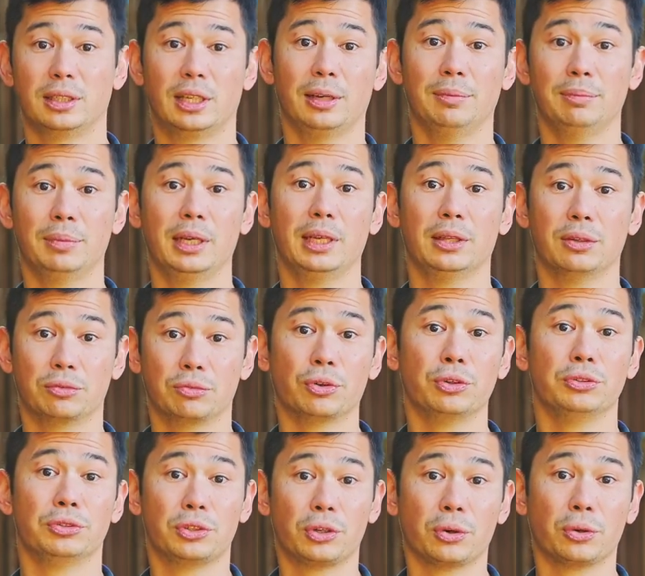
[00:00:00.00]
can be the
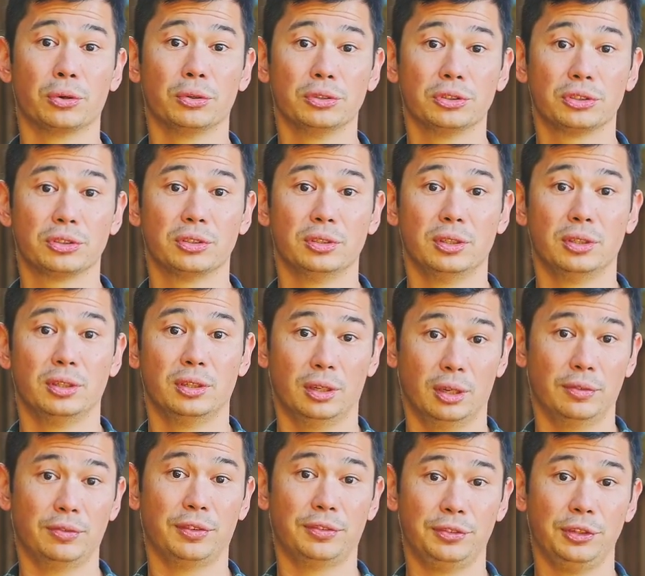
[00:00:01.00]
root cause
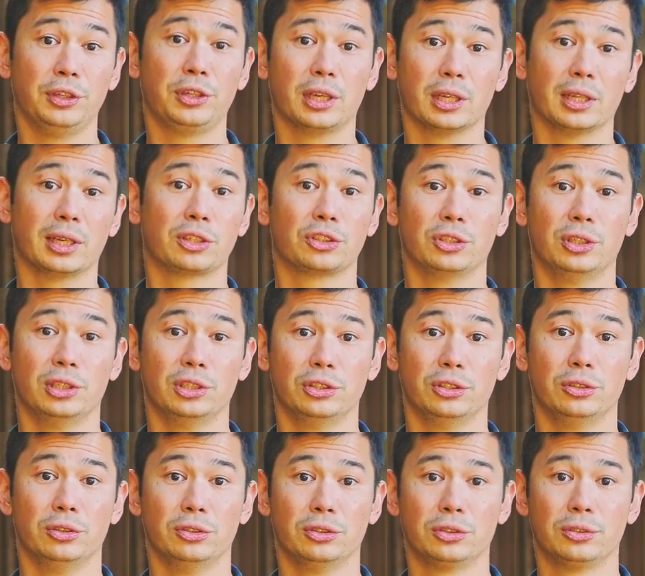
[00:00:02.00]
of a few collection
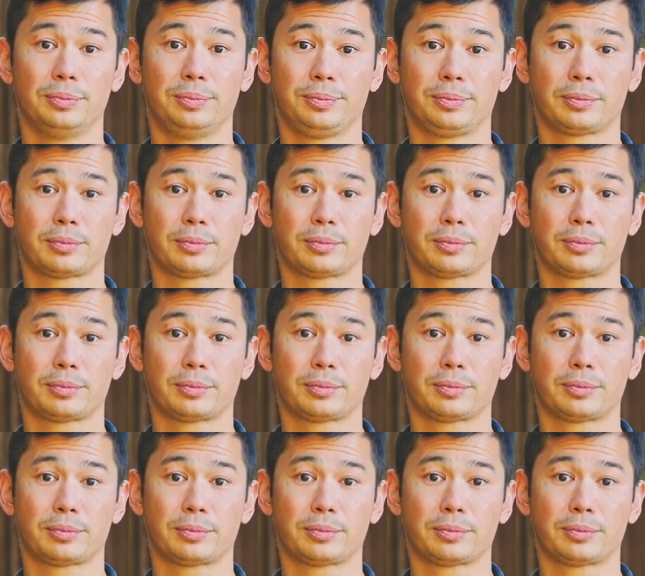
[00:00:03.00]
issues.